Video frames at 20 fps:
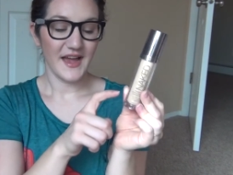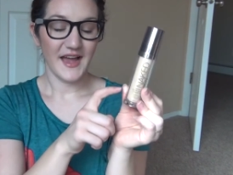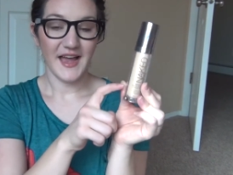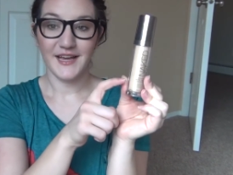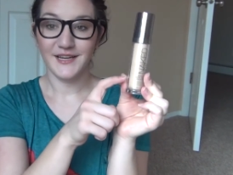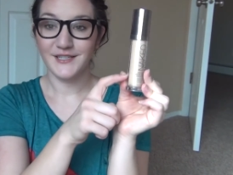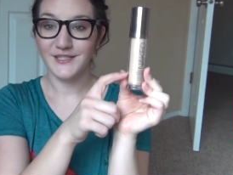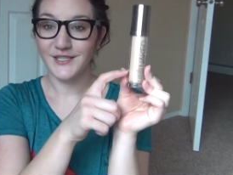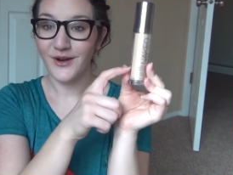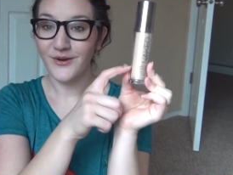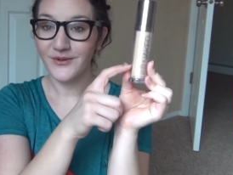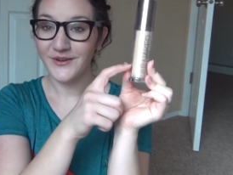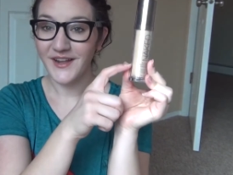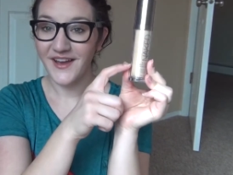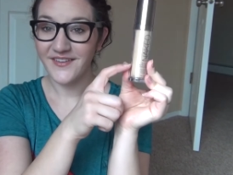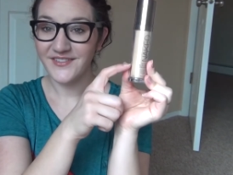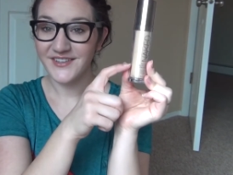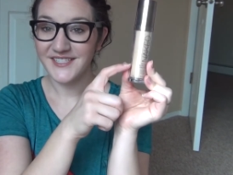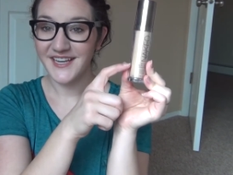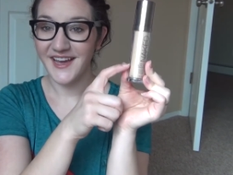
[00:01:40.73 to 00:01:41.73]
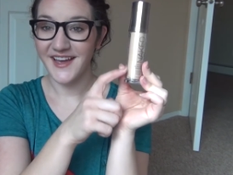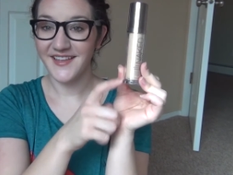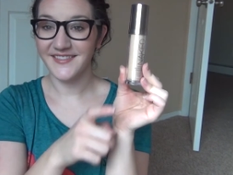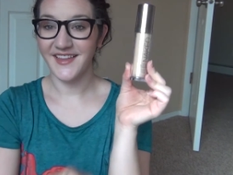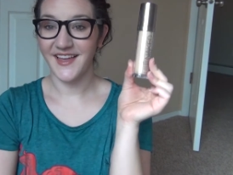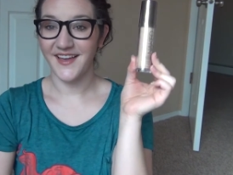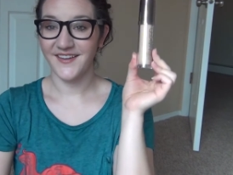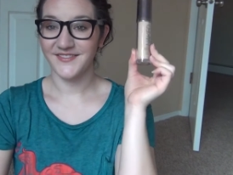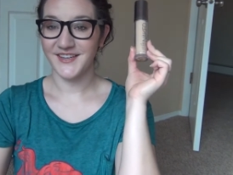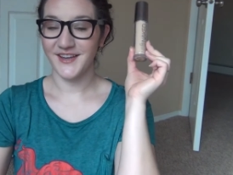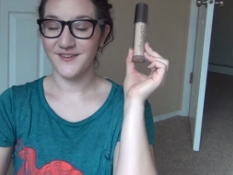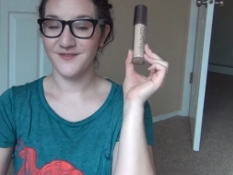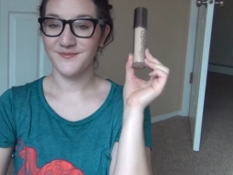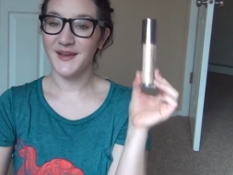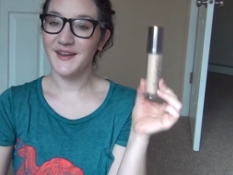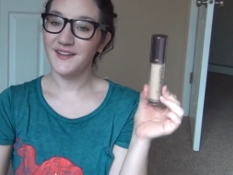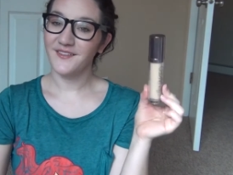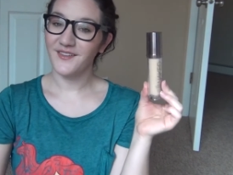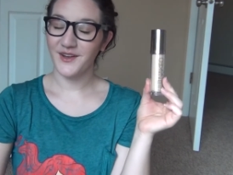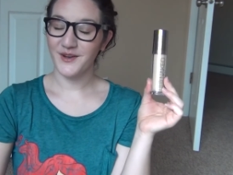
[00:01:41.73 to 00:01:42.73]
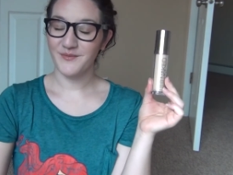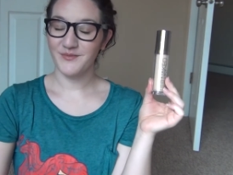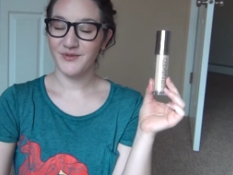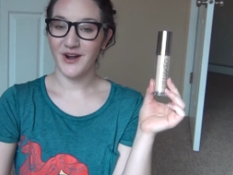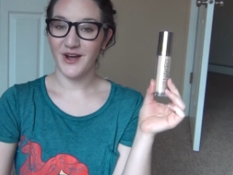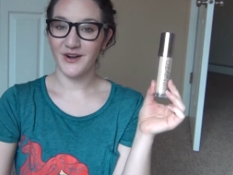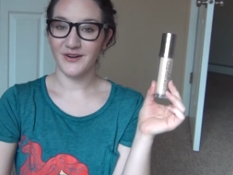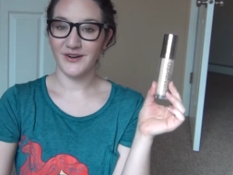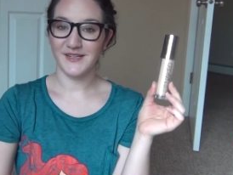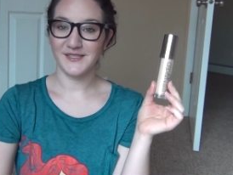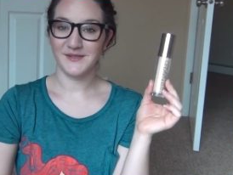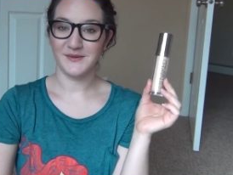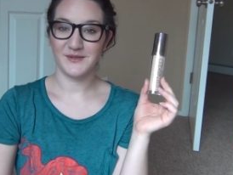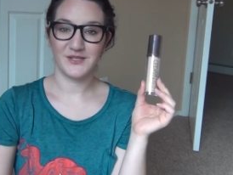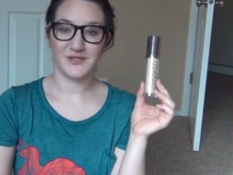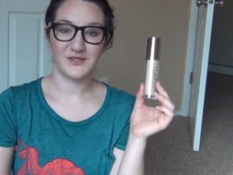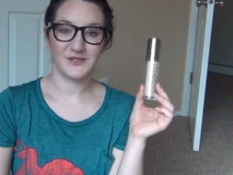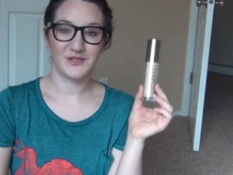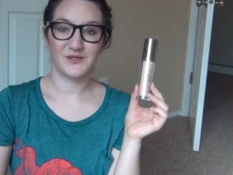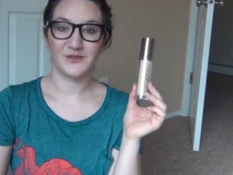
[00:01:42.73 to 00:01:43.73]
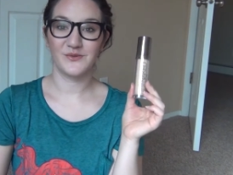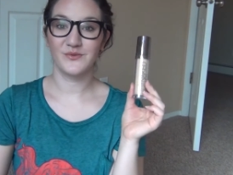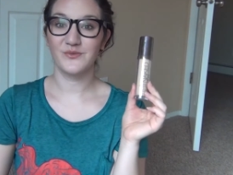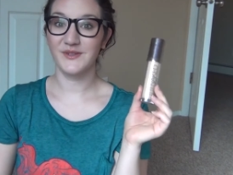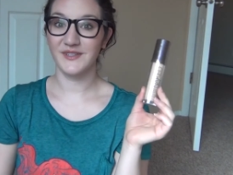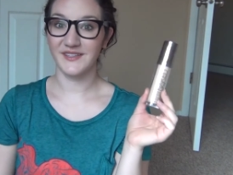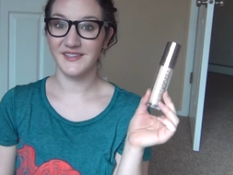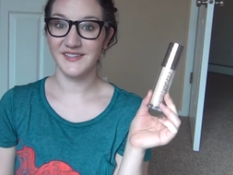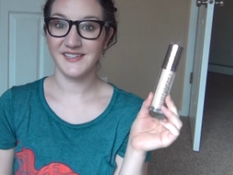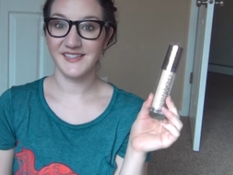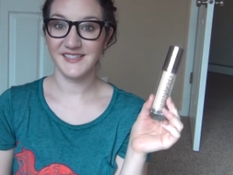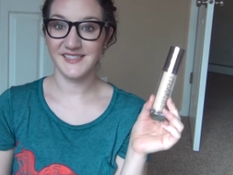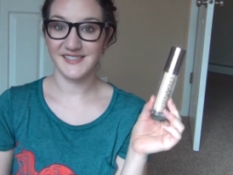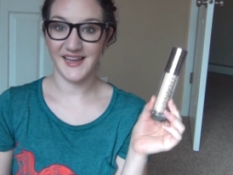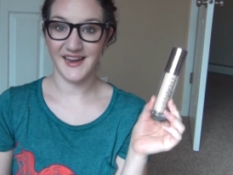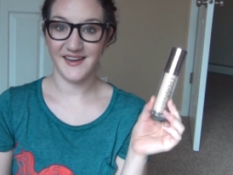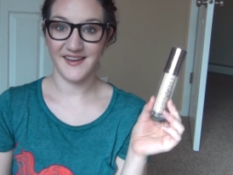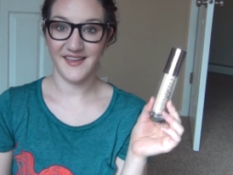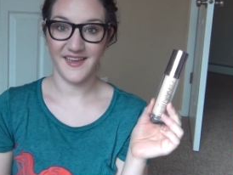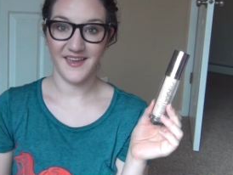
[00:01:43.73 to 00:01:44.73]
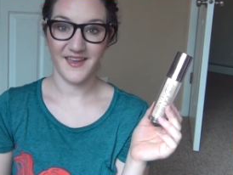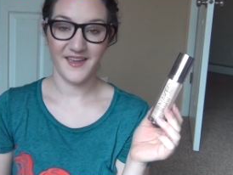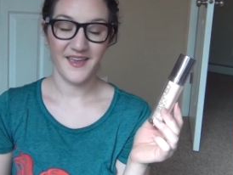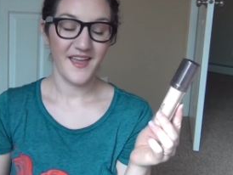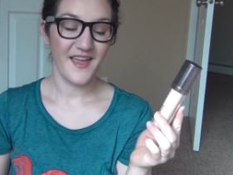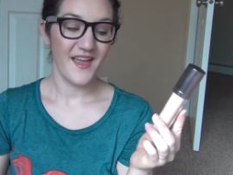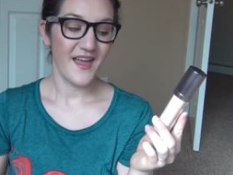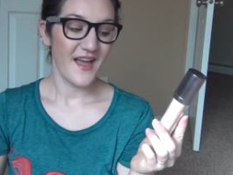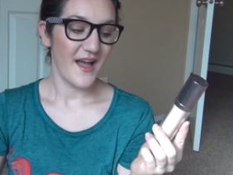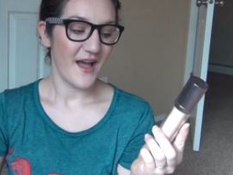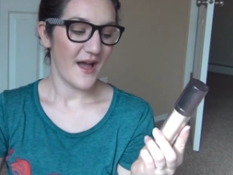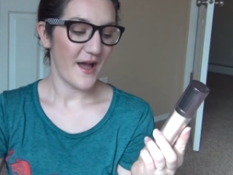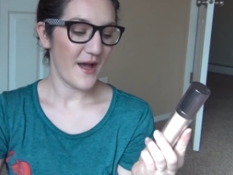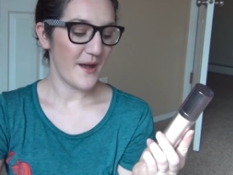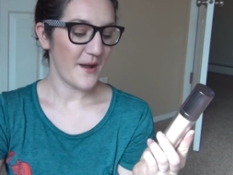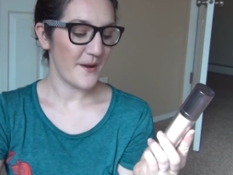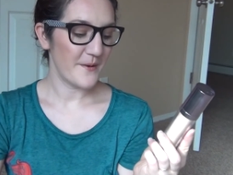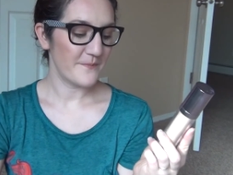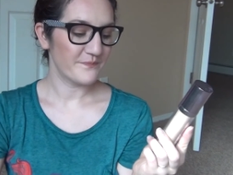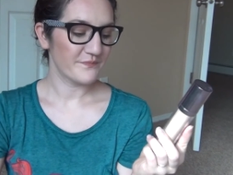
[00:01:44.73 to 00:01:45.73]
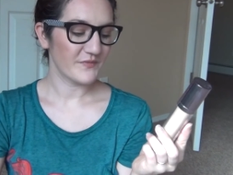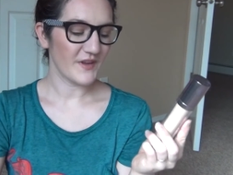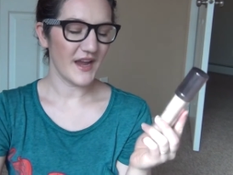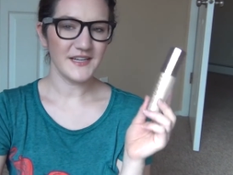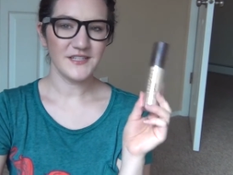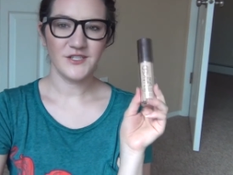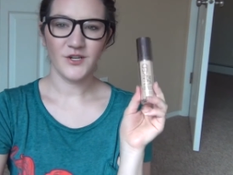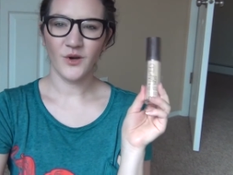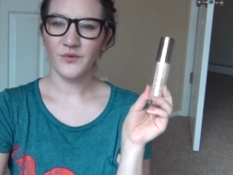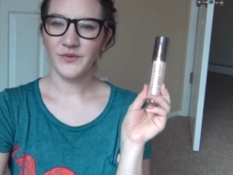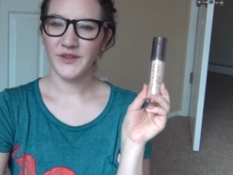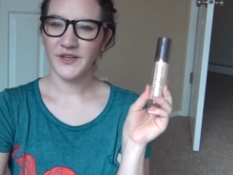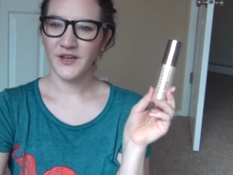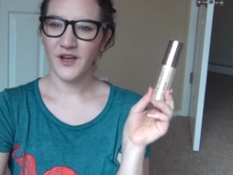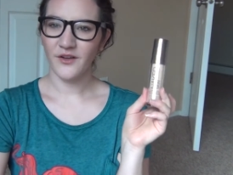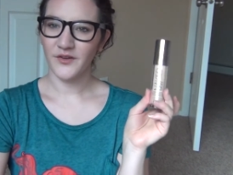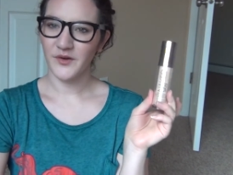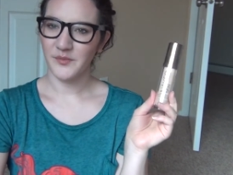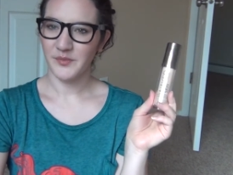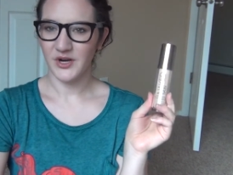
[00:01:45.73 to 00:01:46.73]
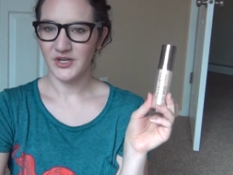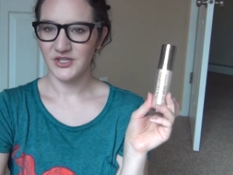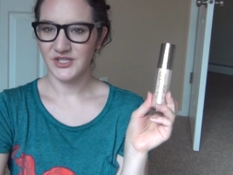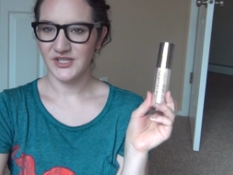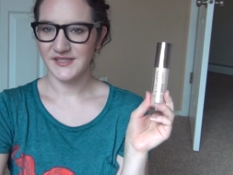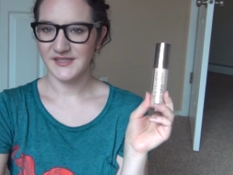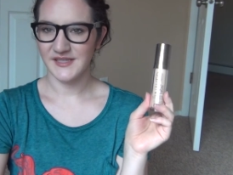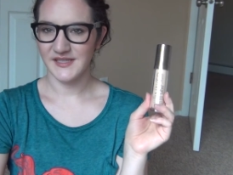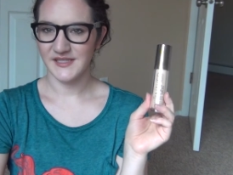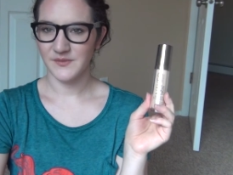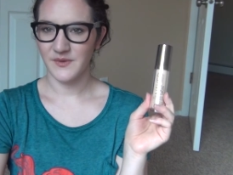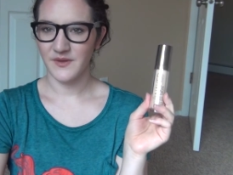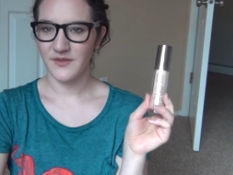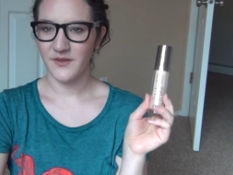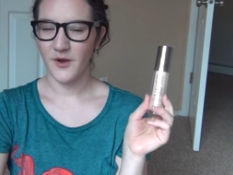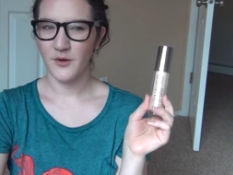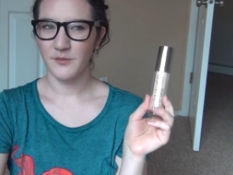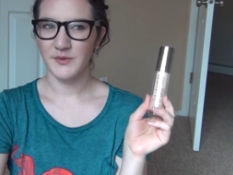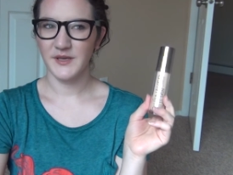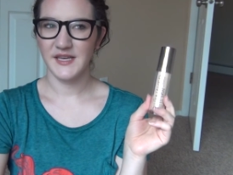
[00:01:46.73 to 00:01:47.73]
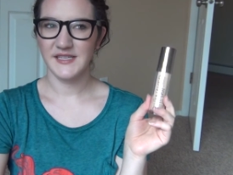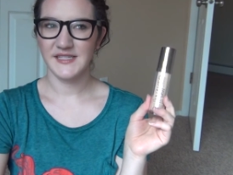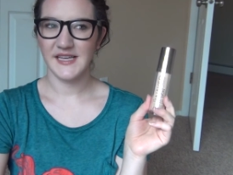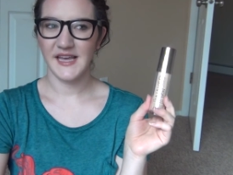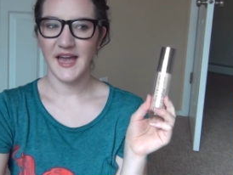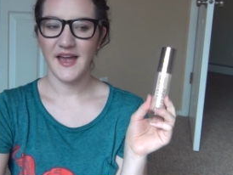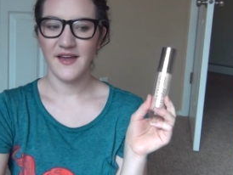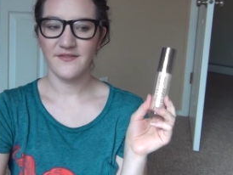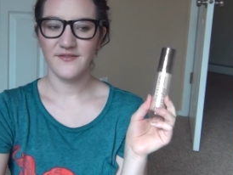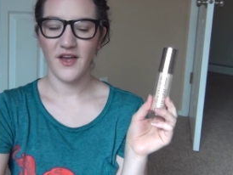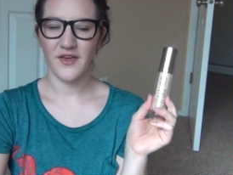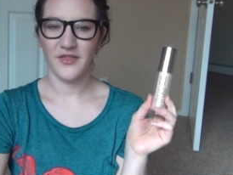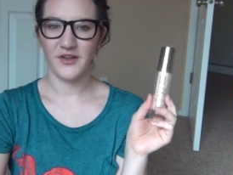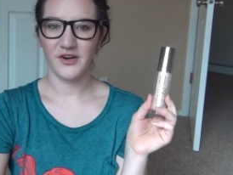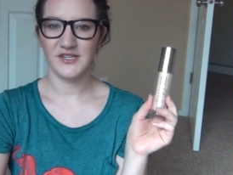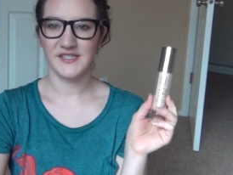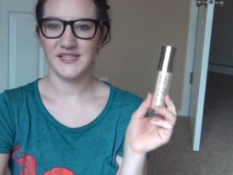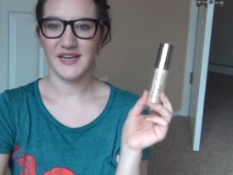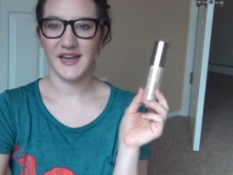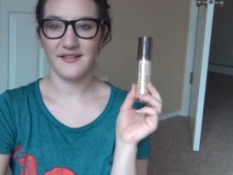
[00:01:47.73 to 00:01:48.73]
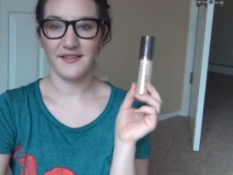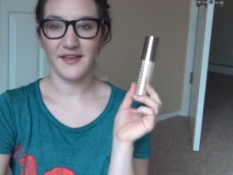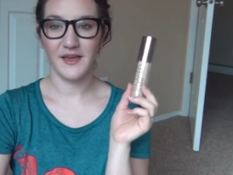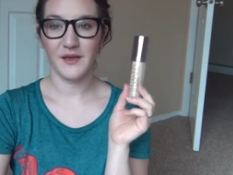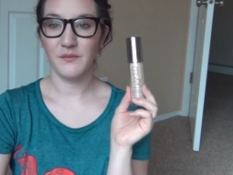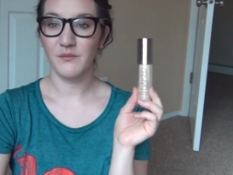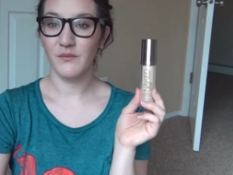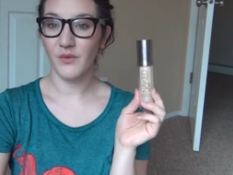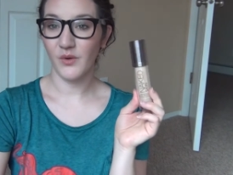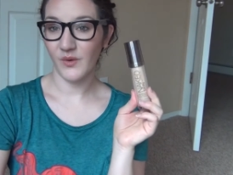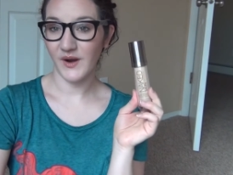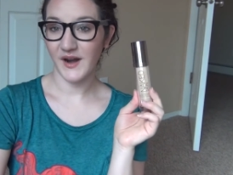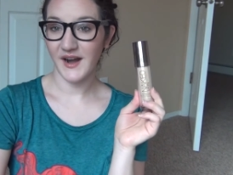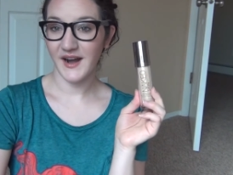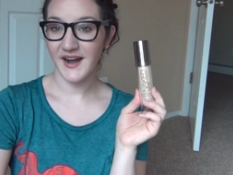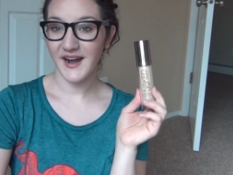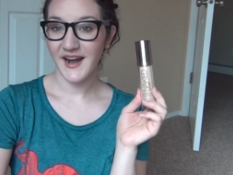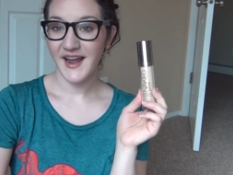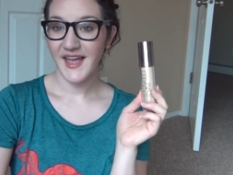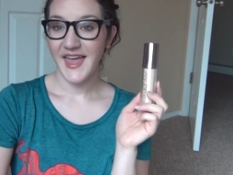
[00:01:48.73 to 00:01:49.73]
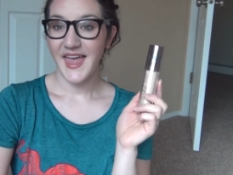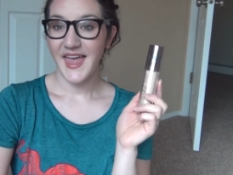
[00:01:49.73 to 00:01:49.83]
I don't have a ton left. I've made a lot of progress, which is just really exciting. I don't think I'll repurchase this one though, because I have others that I like more